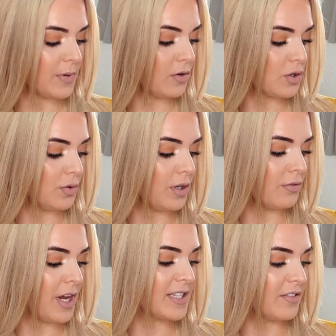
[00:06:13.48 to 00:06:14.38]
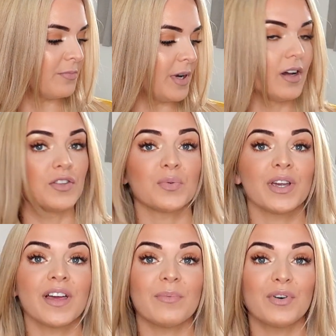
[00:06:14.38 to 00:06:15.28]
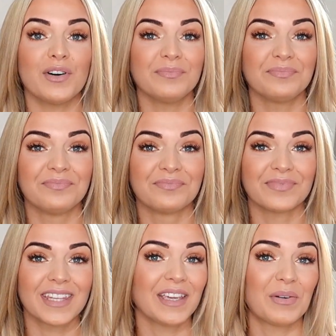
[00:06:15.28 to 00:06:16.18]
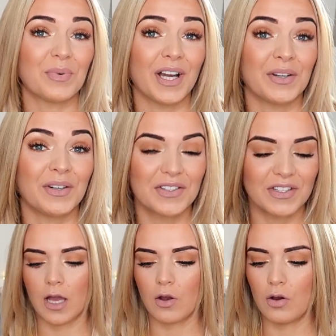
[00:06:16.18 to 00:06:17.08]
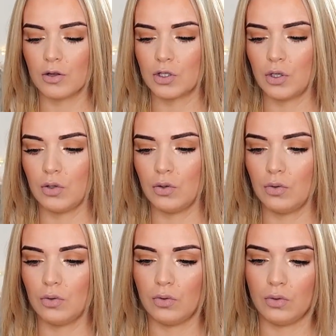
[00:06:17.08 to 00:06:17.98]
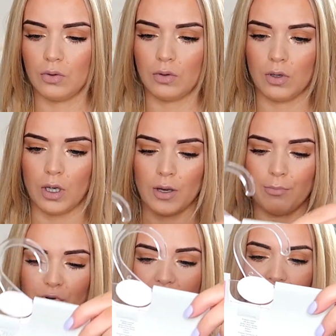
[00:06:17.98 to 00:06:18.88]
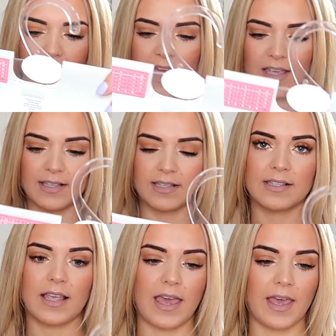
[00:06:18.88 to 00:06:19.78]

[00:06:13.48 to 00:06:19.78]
as well show you the rest of my underwear that I bought. Why not? I got 2 bralettes.